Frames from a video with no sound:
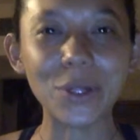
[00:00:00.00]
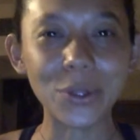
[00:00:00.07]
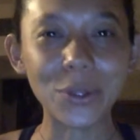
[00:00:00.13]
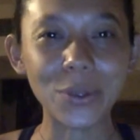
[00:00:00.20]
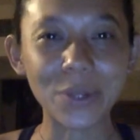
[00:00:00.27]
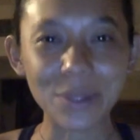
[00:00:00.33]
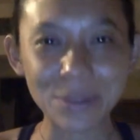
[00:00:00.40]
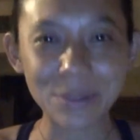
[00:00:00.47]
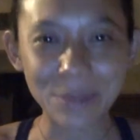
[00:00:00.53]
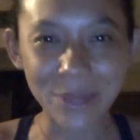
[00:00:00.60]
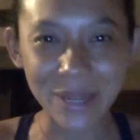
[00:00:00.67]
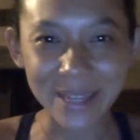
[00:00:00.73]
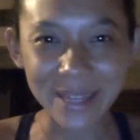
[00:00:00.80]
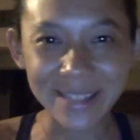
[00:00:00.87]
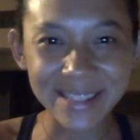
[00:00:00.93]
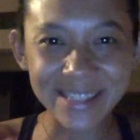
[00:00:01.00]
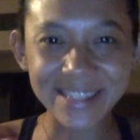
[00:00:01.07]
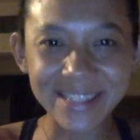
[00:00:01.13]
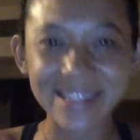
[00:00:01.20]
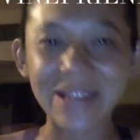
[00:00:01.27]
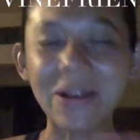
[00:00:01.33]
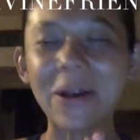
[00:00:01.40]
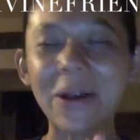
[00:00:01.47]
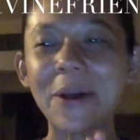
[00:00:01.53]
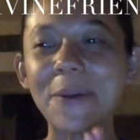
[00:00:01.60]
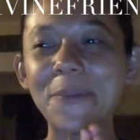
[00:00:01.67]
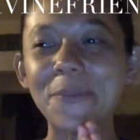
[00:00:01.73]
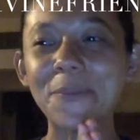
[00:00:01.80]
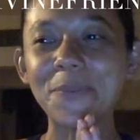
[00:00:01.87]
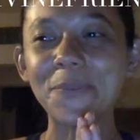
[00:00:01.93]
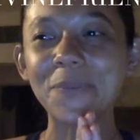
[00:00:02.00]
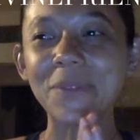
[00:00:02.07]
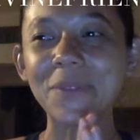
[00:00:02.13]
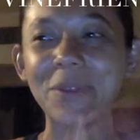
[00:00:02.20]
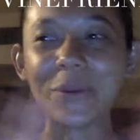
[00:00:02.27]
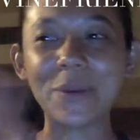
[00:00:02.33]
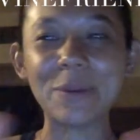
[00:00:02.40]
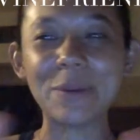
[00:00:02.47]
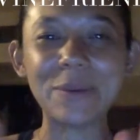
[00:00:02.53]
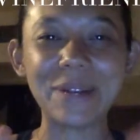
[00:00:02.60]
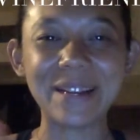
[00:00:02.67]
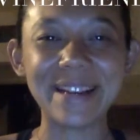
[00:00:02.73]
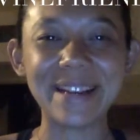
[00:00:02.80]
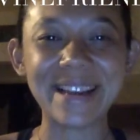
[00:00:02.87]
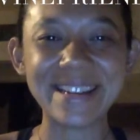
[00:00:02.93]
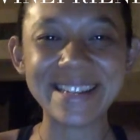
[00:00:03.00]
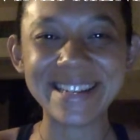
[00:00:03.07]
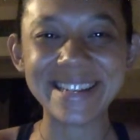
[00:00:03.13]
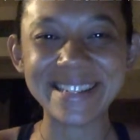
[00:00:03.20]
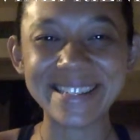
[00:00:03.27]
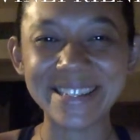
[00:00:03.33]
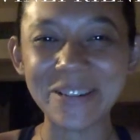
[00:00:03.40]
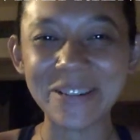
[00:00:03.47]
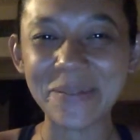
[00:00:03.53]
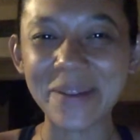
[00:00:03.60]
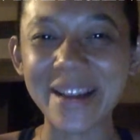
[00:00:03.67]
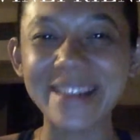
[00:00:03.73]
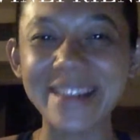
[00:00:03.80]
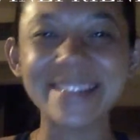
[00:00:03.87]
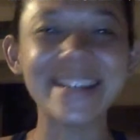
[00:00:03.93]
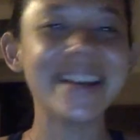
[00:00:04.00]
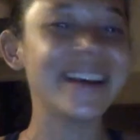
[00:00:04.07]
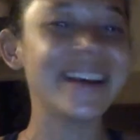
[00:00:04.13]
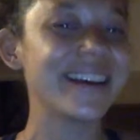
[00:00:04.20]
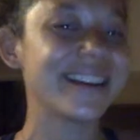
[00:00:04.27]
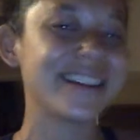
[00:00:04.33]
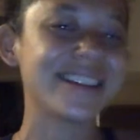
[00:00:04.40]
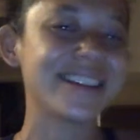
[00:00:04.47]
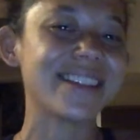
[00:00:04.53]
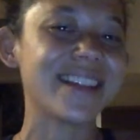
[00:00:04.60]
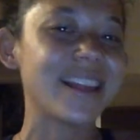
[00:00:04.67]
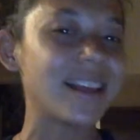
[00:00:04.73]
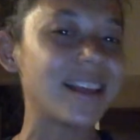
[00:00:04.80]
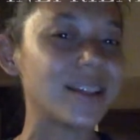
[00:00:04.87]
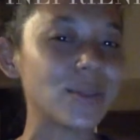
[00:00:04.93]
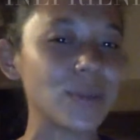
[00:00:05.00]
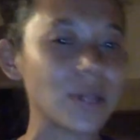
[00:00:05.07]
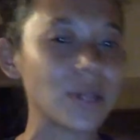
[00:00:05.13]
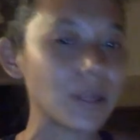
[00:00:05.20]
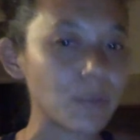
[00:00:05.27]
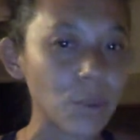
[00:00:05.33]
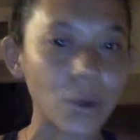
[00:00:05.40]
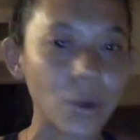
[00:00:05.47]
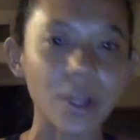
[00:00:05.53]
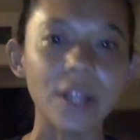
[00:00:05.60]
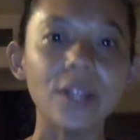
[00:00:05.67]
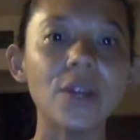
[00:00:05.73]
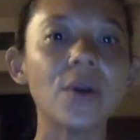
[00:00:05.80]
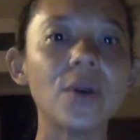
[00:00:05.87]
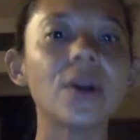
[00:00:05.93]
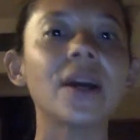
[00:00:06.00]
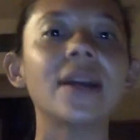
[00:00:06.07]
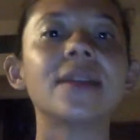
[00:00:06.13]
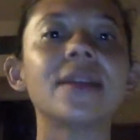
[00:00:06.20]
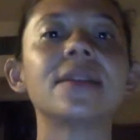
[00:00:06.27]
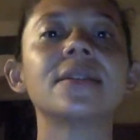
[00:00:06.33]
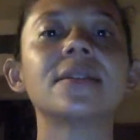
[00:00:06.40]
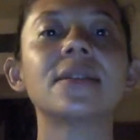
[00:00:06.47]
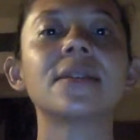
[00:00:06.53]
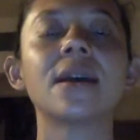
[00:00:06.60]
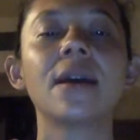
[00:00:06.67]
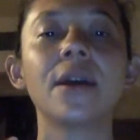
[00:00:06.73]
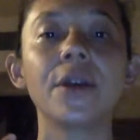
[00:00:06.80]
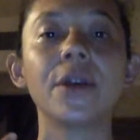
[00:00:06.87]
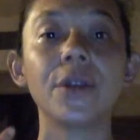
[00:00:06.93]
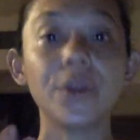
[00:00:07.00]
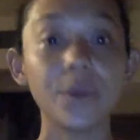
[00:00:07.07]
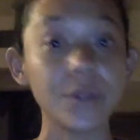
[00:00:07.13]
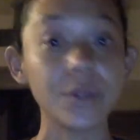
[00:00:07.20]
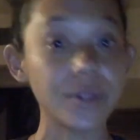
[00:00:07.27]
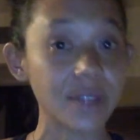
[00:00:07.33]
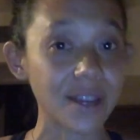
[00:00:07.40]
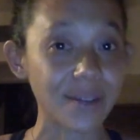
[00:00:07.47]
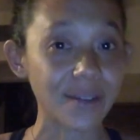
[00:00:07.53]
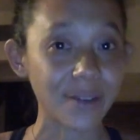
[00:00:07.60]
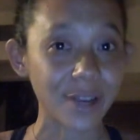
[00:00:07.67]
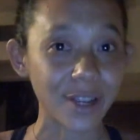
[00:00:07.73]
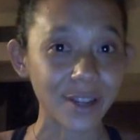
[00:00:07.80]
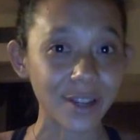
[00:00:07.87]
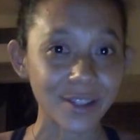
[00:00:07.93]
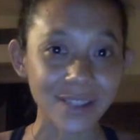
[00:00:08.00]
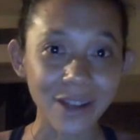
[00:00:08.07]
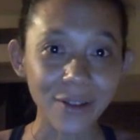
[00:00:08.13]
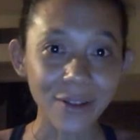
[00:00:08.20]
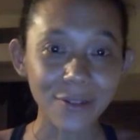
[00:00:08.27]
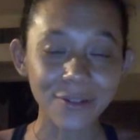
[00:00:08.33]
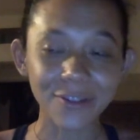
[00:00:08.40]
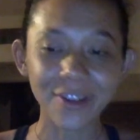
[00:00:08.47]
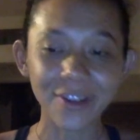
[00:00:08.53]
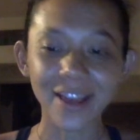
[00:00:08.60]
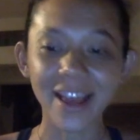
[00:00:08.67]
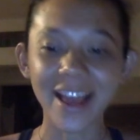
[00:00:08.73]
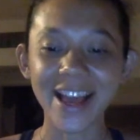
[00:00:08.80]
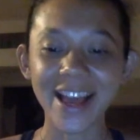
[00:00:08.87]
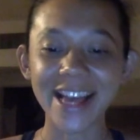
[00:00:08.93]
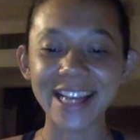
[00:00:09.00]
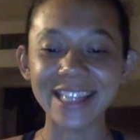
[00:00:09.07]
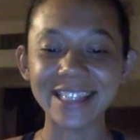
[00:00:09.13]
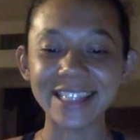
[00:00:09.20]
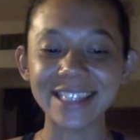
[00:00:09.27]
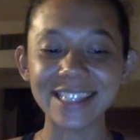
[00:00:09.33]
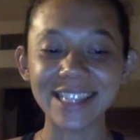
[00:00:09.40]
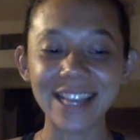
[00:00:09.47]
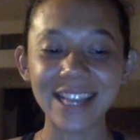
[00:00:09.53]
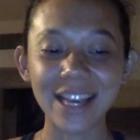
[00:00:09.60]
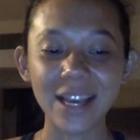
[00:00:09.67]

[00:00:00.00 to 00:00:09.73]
you experience. Um, don't want to put any ideas in your mind because I think it's really important. Yoga is you discovering yourself, and